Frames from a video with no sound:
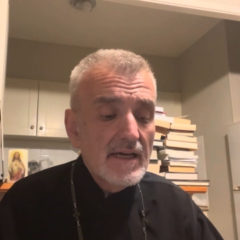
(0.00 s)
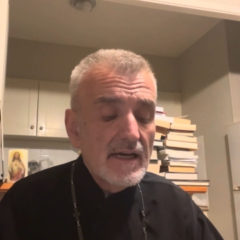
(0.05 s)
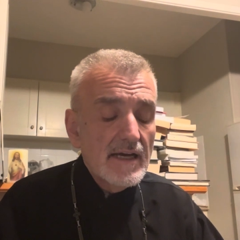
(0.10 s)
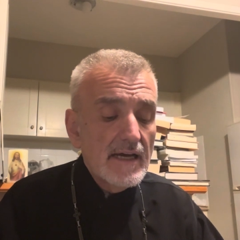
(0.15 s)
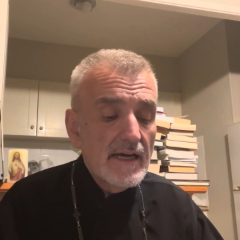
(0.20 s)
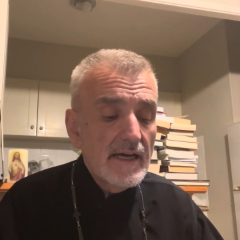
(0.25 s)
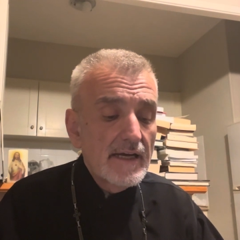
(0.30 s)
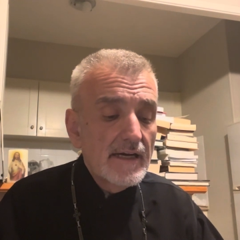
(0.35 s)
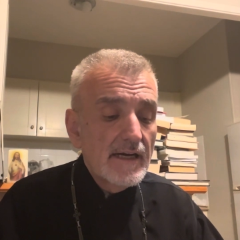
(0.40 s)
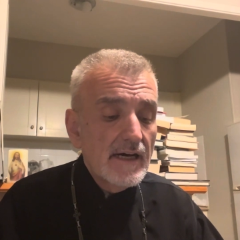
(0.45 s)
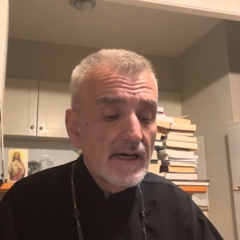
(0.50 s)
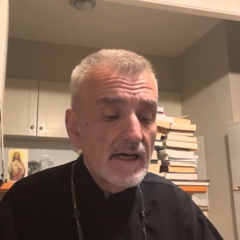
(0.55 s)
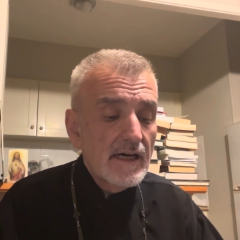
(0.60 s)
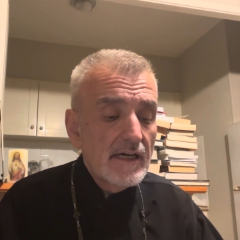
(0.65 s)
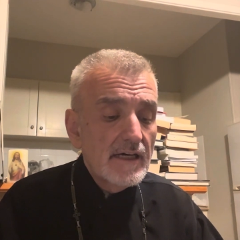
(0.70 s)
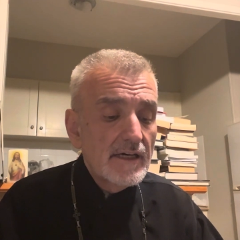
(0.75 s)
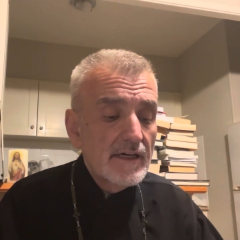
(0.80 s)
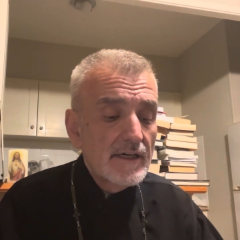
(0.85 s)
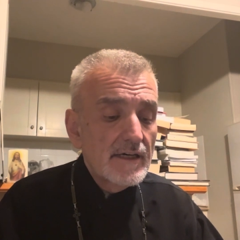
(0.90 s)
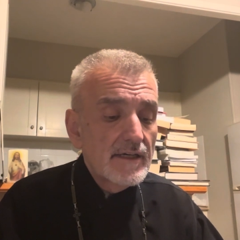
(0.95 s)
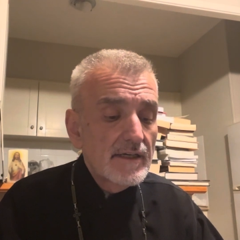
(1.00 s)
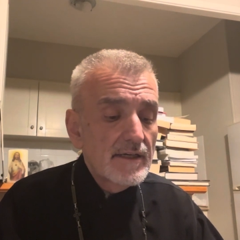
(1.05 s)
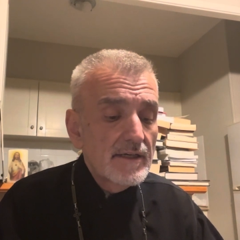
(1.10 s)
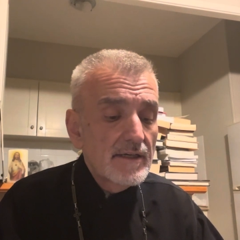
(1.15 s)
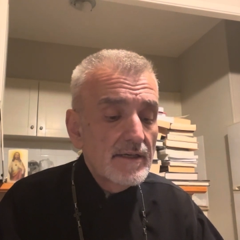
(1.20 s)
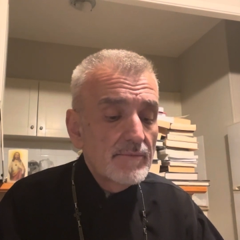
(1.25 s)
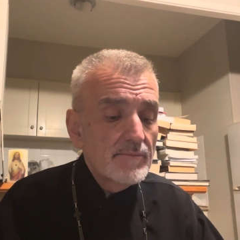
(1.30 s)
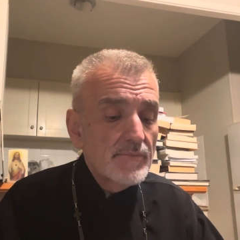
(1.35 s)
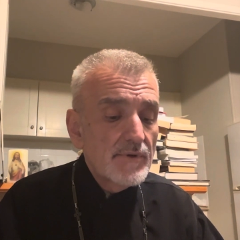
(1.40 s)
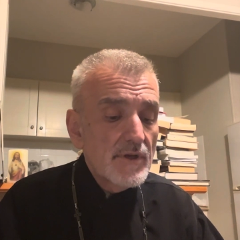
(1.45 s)
and are
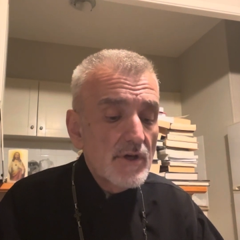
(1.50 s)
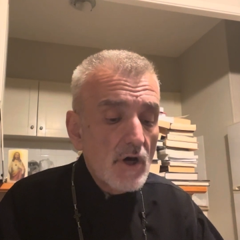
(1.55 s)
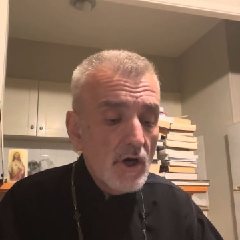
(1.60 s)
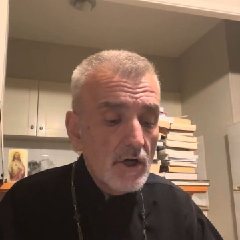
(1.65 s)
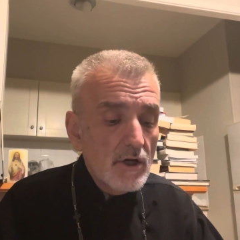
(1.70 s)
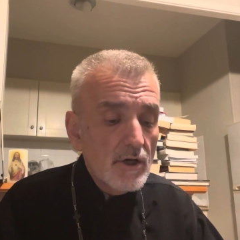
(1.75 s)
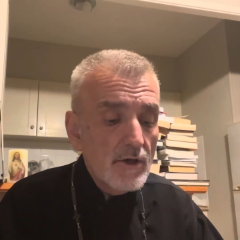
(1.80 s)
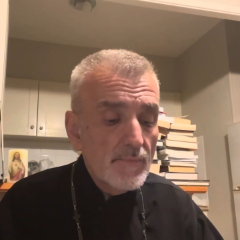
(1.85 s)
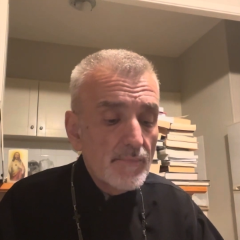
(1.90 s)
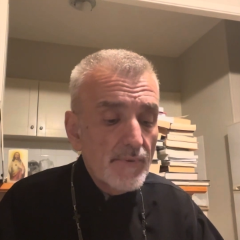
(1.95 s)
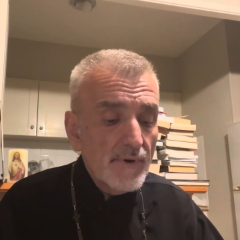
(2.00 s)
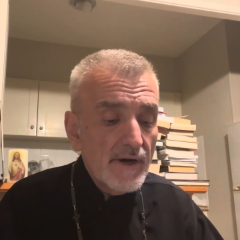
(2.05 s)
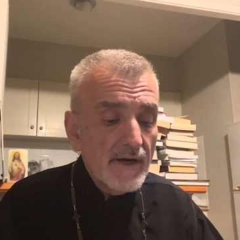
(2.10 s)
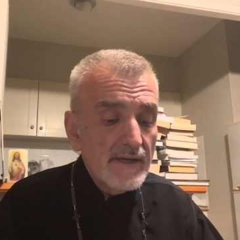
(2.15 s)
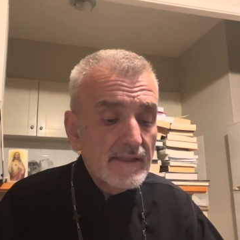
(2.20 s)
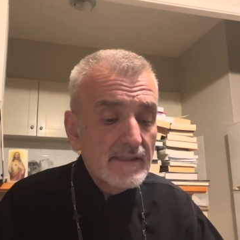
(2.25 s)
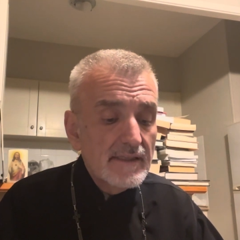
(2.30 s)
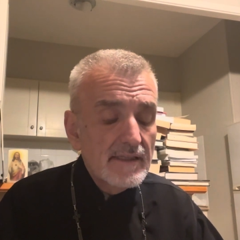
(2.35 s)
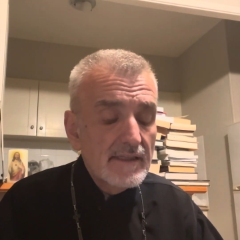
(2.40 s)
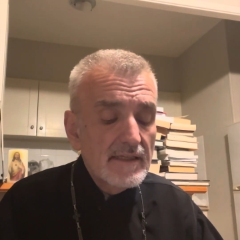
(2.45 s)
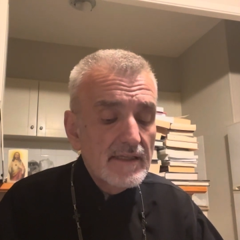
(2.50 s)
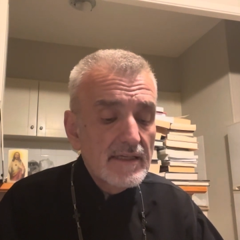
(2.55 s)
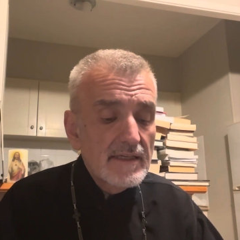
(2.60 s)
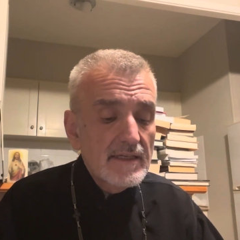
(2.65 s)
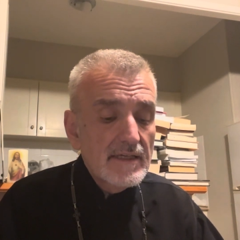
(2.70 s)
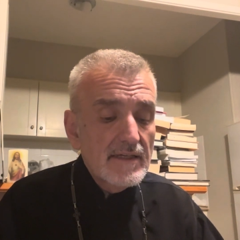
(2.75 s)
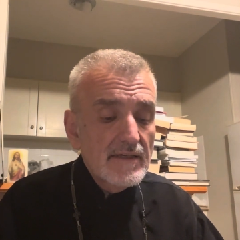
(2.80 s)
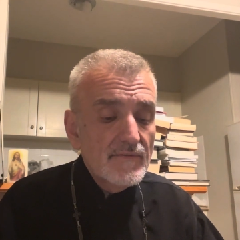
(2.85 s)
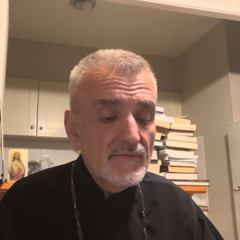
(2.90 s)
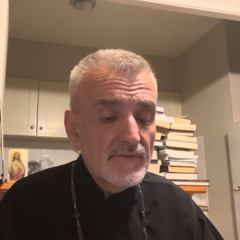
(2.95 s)
preoccupied
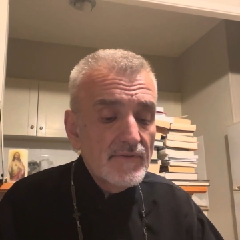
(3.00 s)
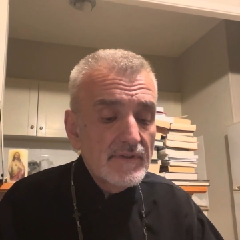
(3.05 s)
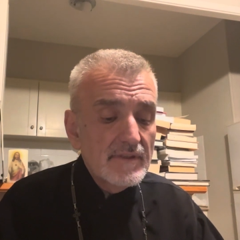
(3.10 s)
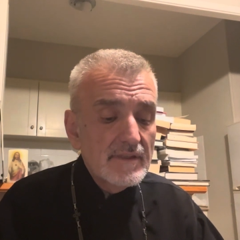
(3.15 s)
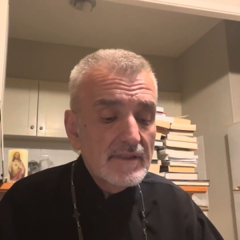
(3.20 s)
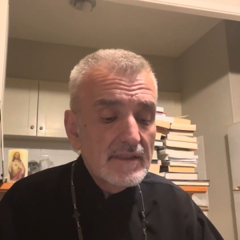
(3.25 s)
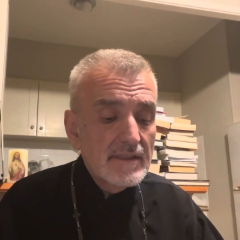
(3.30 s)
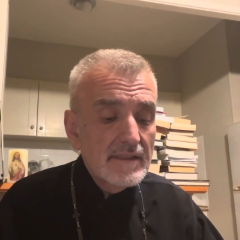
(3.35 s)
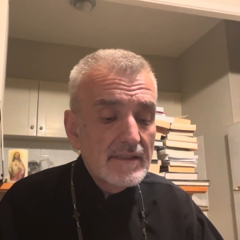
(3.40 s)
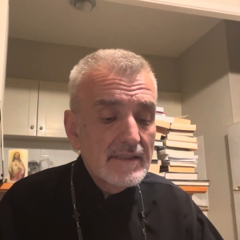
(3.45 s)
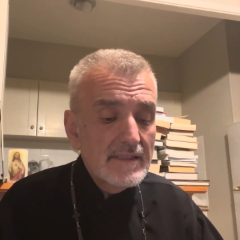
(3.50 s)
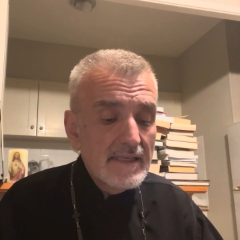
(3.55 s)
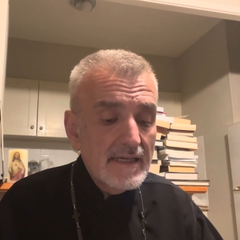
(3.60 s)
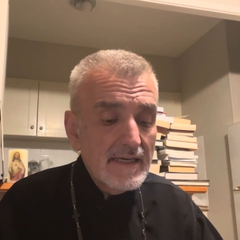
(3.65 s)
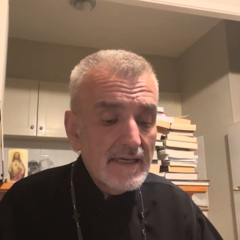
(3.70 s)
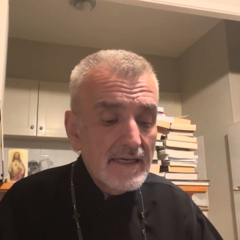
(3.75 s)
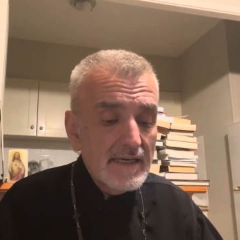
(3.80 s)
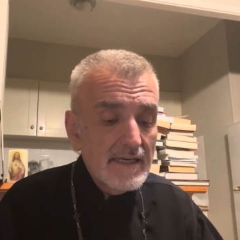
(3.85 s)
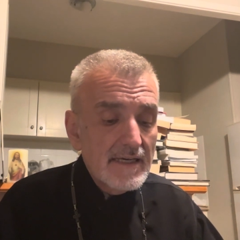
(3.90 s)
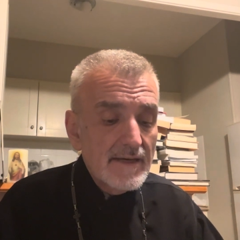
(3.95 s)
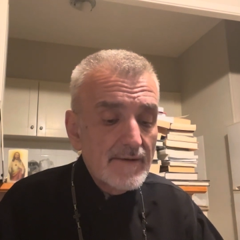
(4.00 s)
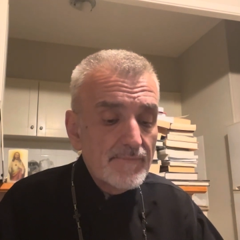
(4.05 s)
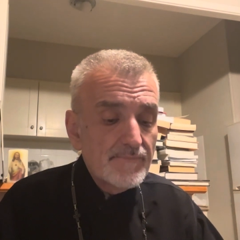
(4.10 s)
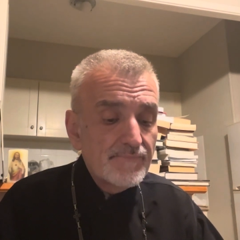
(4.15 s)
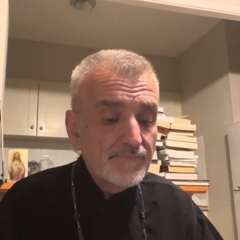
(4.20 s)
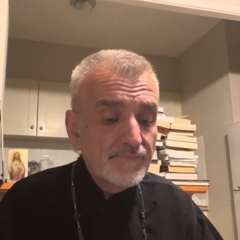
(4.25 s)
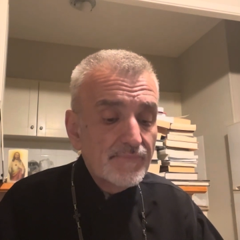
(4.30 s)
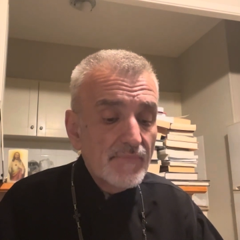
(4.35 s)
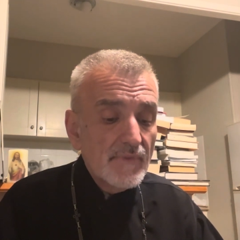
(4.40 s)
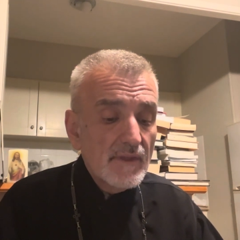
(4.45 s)
with they
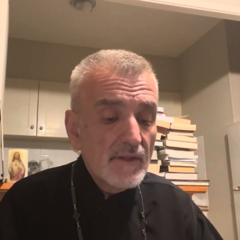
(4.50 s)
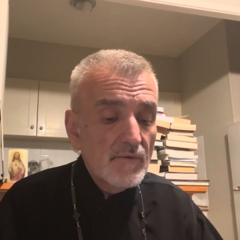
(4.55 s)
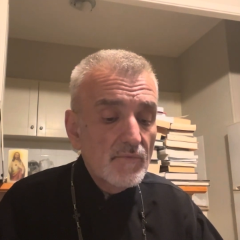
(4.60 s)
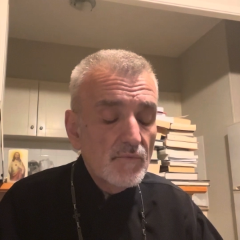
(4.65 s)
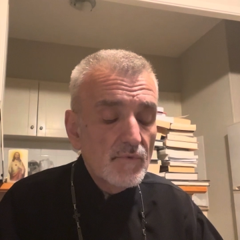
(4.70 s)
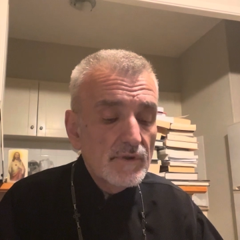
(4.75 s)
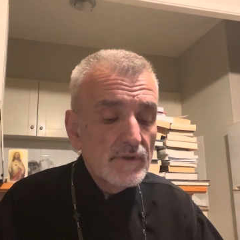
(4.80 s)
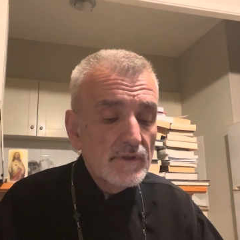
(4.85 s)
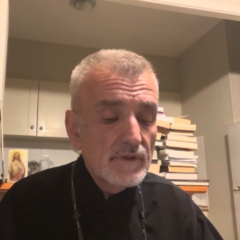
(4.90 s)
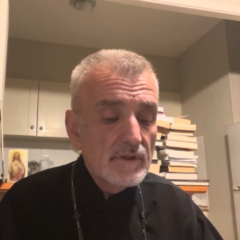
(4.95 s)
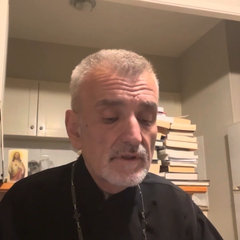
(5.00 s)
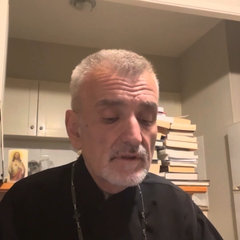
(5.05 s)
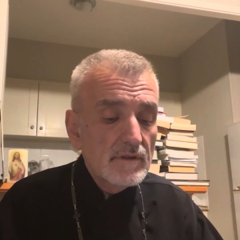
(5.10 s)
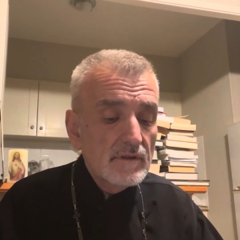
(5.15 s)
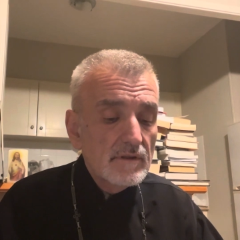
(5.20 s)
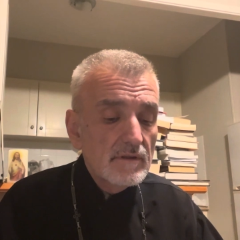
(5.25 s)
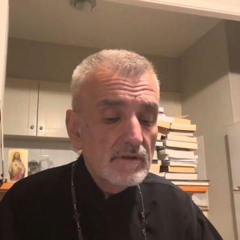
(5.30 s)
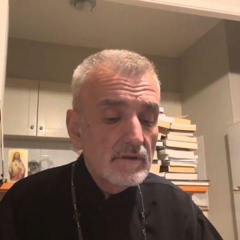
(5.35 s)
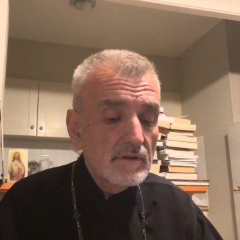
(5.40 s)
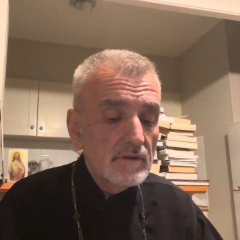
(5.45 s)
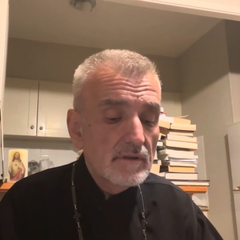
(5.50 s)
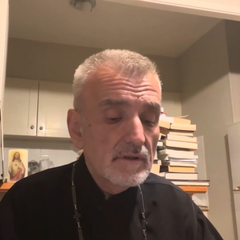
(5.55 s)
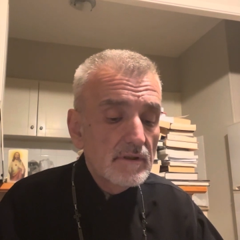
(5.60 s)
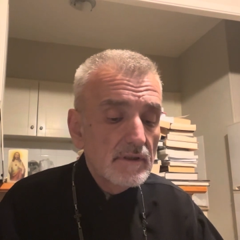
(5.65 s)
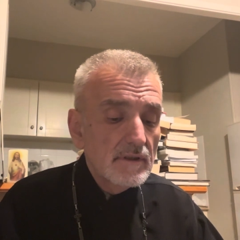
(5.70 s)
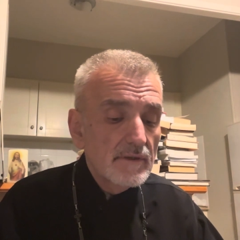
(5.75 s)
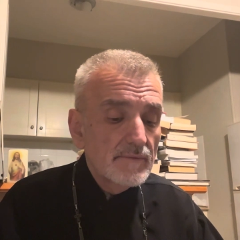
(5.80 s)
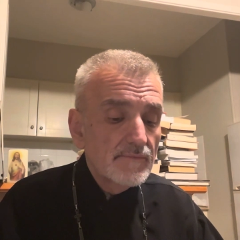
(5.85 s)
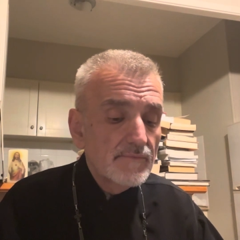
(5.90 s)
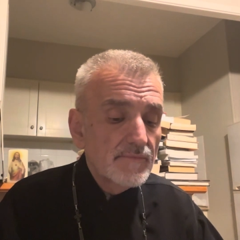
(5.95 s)
what
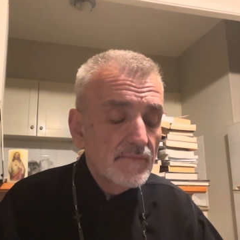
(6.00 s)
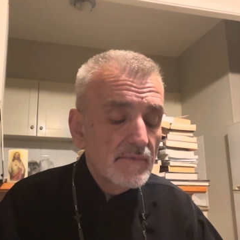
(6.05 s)
the